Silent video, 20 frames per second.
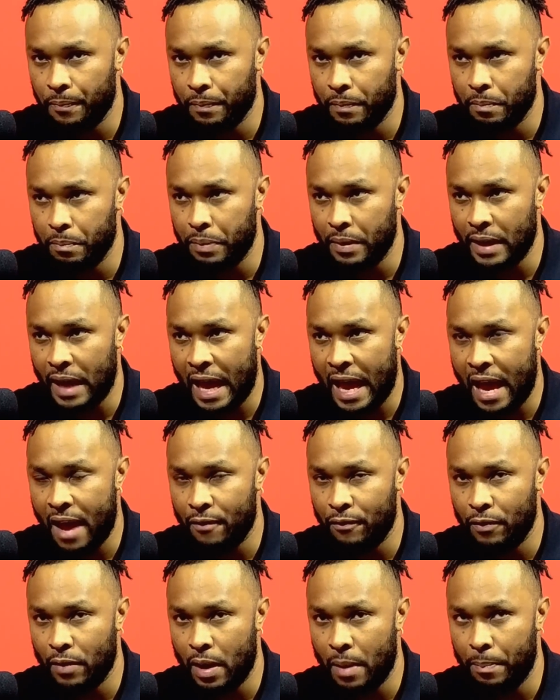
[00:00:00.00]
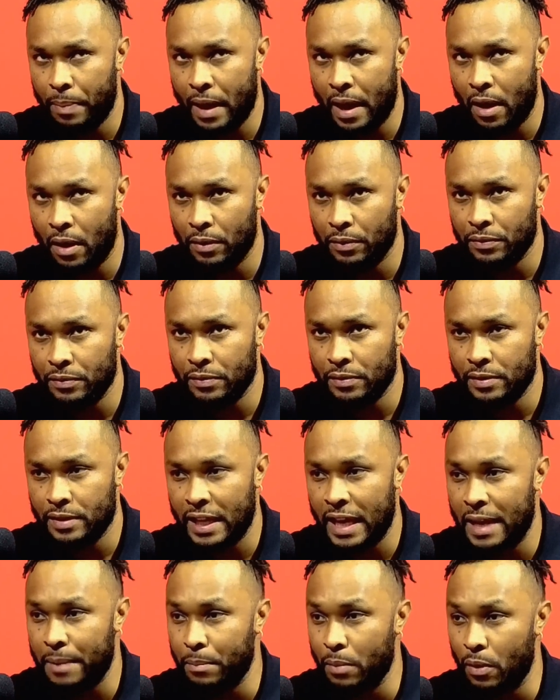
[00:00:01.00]
but I have about
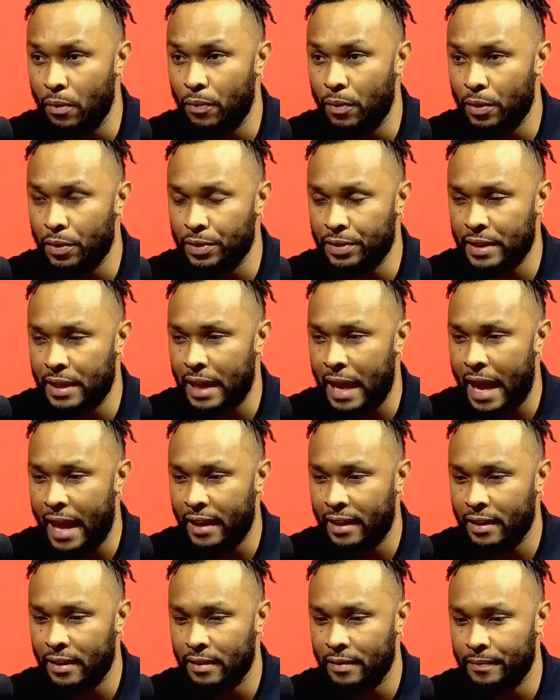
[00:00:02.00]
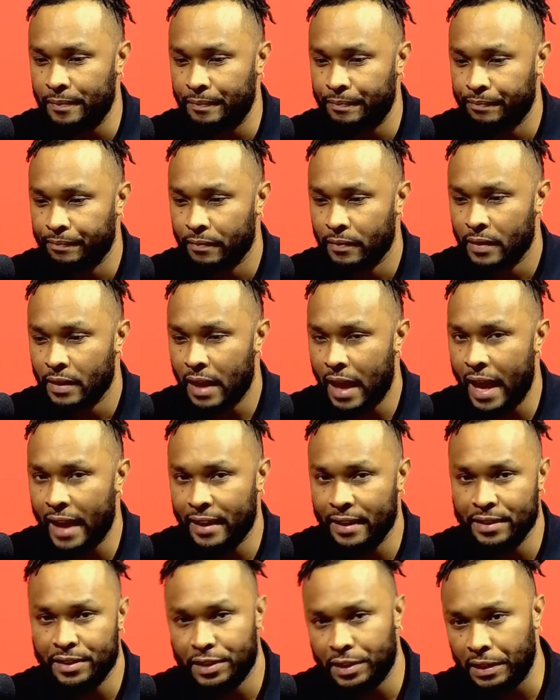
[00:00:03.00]
10 movers that I can
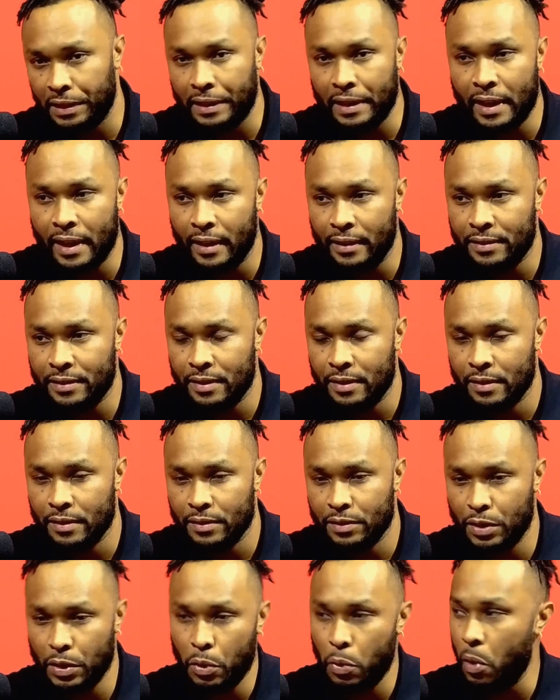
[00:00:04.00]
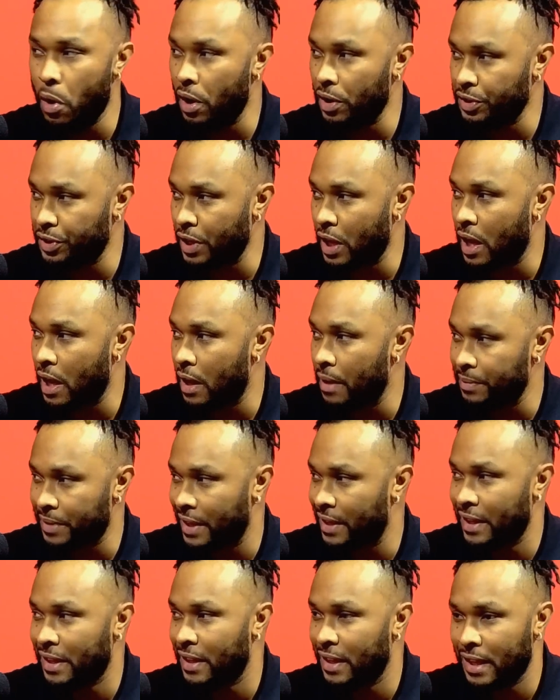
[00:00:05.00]
select to go on jobs
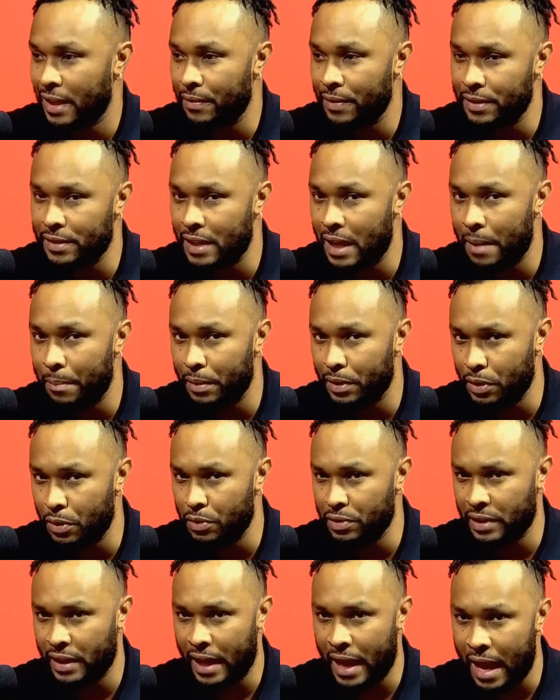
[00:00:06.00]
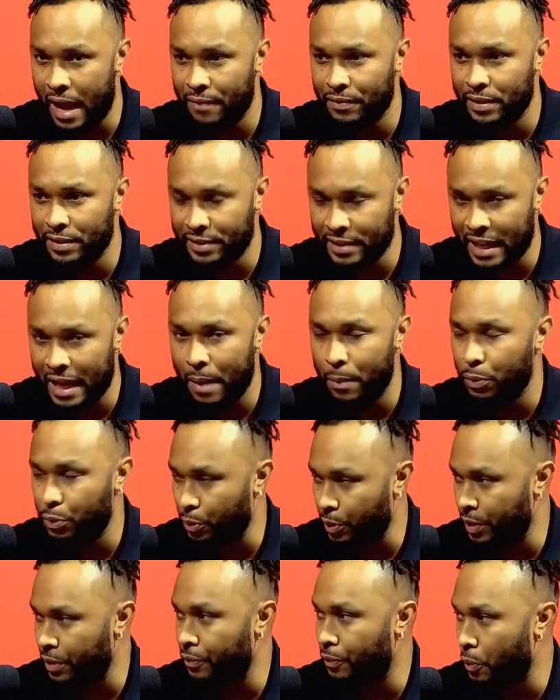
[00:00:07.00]
at any given time. But usually I have the same
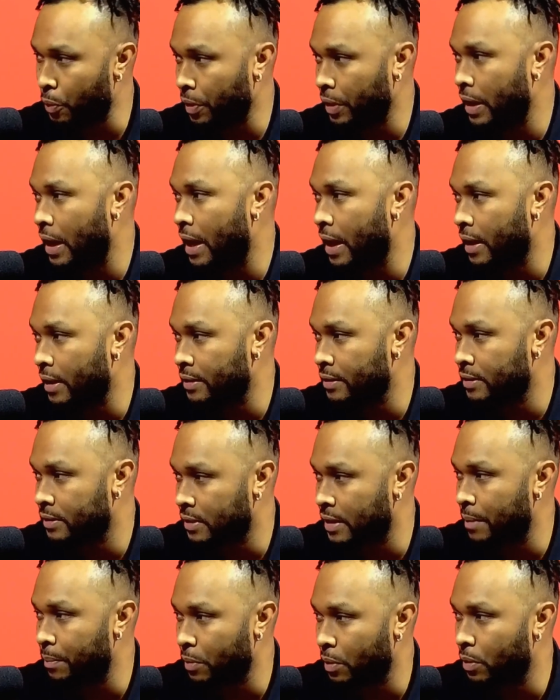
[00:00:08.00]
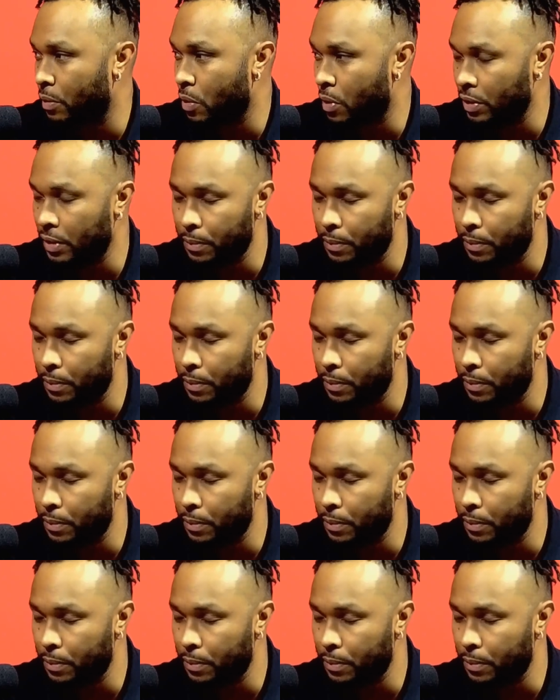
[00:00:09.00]
3 to 4 guys that go on a